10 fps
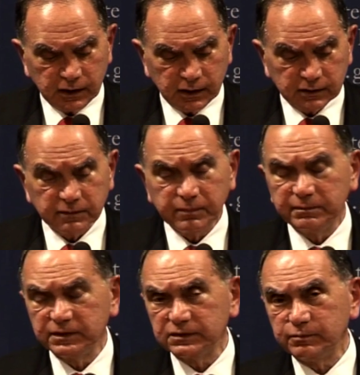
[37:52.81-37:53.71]
And I think
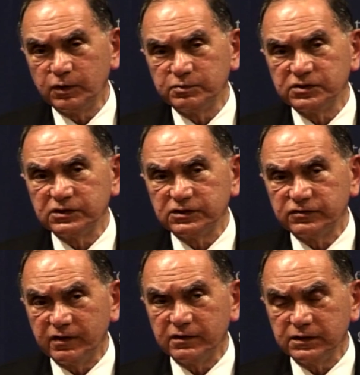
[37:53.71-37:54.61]
public diplomacy
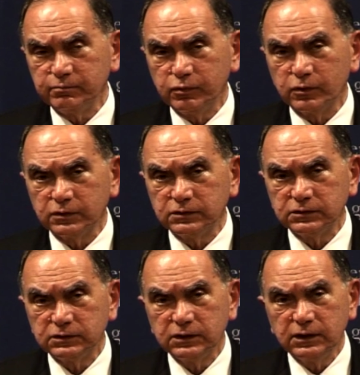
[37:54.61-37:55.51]
is very
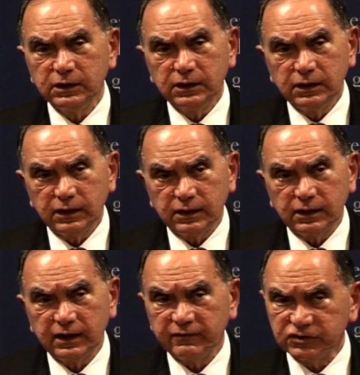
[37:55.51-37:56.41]
important. And
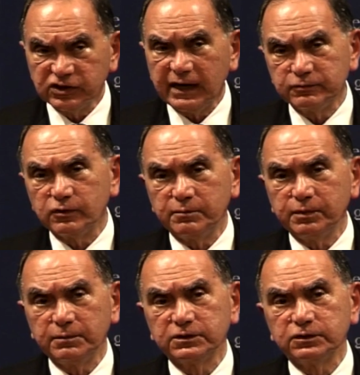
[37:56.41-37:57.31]
I have a chapter on
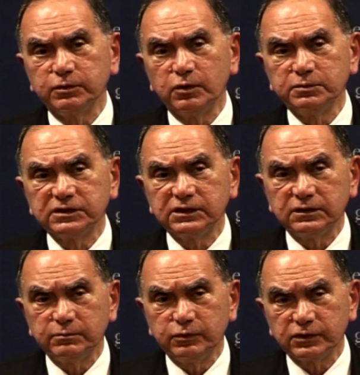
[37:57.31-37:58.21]
public diplomacy
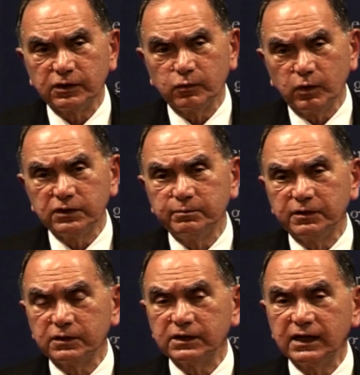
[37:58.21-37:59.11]
in the book on what
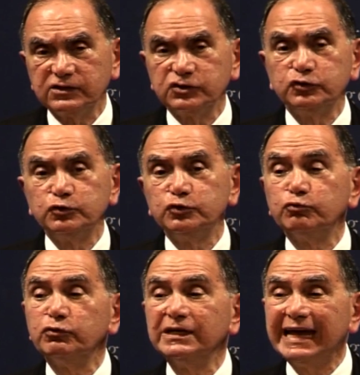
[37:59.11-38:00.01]
America has to do
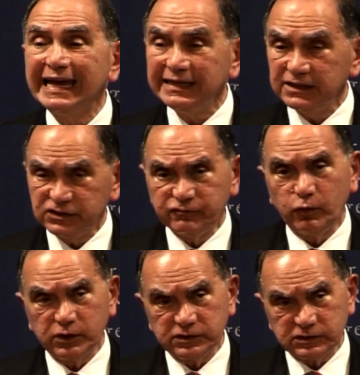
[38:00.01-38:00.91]
to regain its
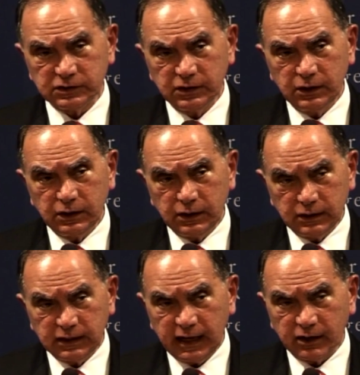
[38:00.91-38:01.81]
voice
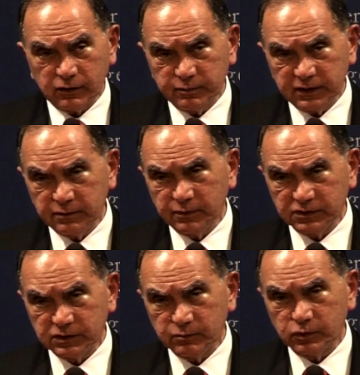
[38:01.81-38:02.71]
in the Arab and the
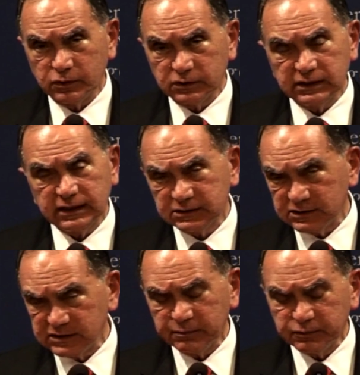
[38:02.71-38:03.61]
Muslim world. And that's a
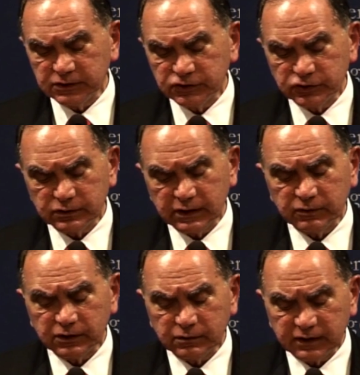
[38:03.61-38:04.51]
separate issue that
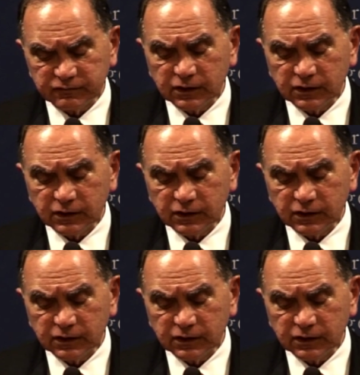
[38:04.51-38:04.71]
we don't have